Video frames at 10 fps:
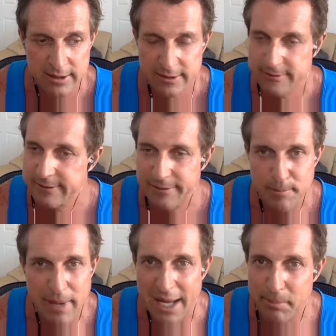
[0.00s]
I mean,
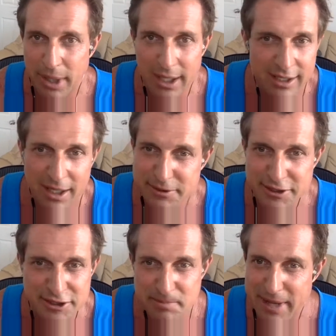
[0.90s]
bad body
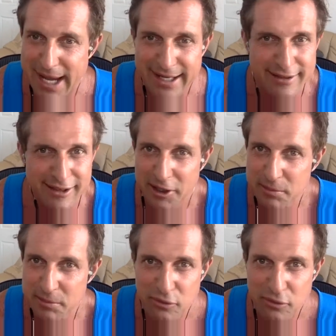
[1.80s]
composition, bad athletic
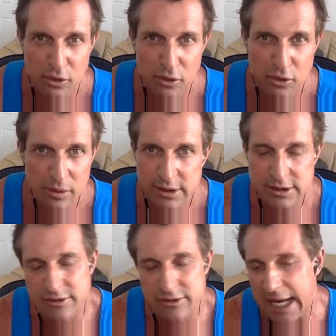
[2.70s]
performance,
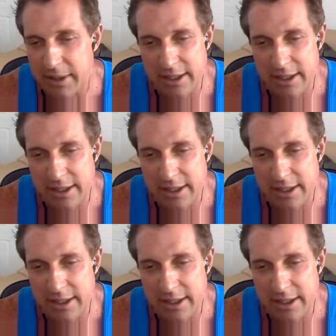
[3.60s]
you name it.